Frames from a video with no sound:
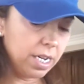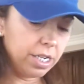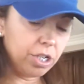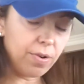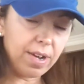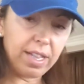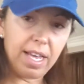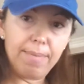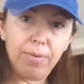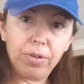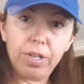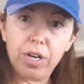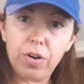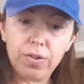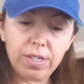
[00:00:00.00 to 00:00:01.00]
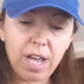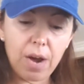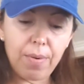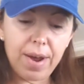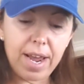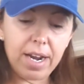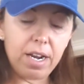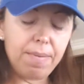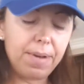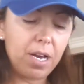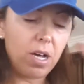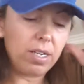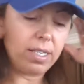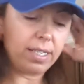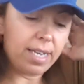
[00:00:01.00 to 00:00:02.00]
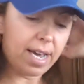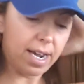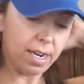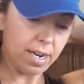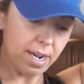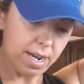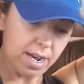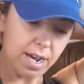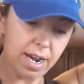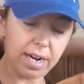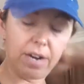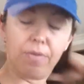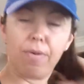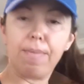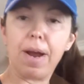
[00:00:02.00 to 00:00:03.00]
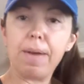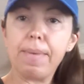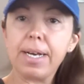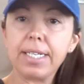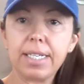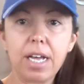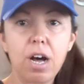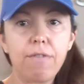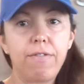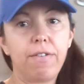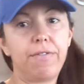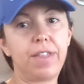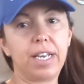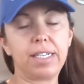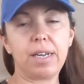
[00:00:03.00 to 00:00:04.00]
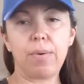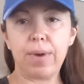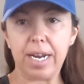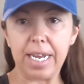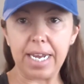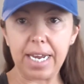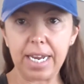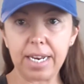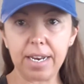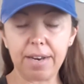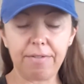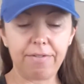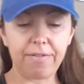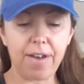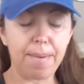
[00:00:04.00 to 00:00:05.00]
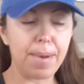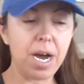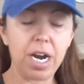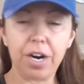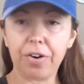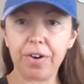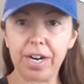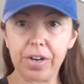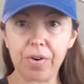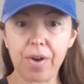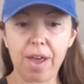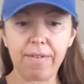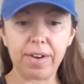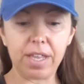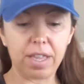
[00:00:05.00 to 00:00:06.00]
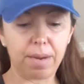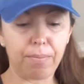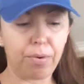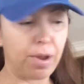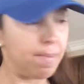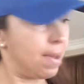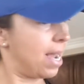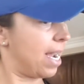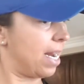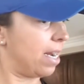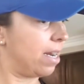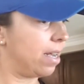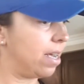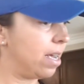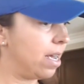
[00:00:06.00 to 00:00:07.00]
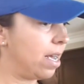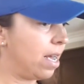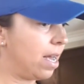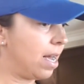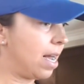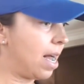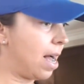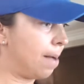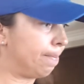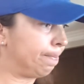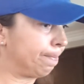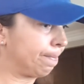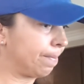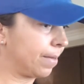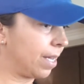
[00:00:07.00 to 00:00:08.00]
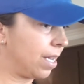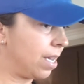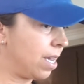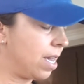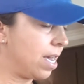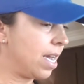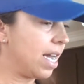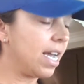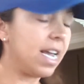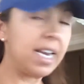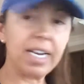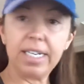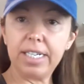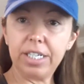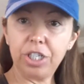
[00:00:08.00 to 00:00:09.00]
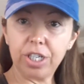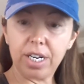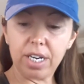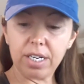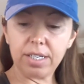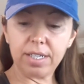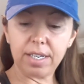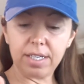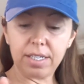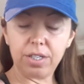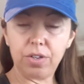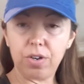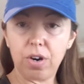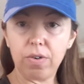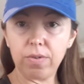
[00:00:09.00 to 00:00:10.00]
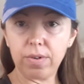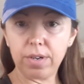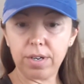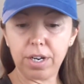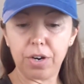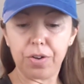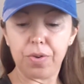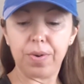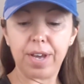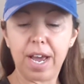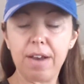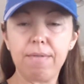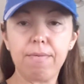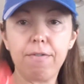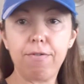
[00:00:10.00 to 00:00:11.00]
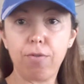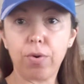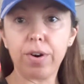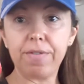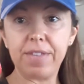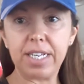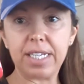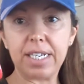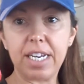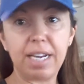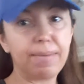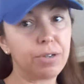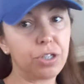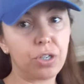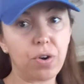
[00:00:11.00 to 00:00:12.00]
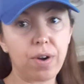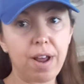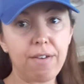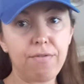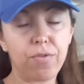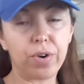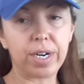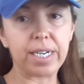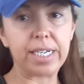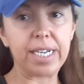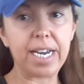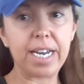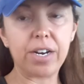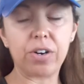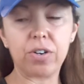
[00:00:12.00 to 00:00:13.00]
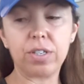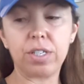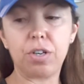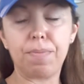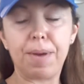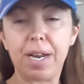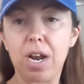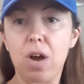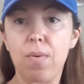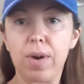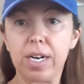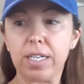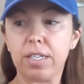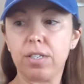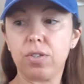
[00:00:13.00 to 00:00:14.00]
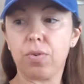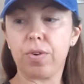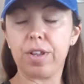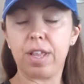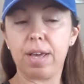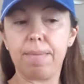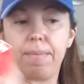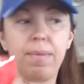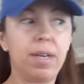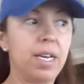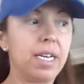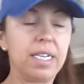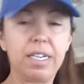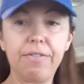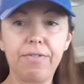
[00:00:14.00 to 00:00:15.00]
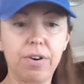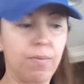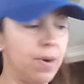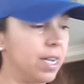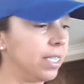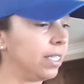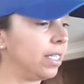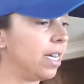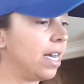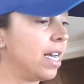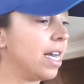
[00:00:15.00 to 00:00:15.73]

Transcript: So I labeled those, that way I could be all set. I could remind myself of things I want to eat if I'm hungry and don't have anything pre-made. In addition, since you don't, you get 4 of these a day, but you don't have 4 containers, you may not want to store them in different ones.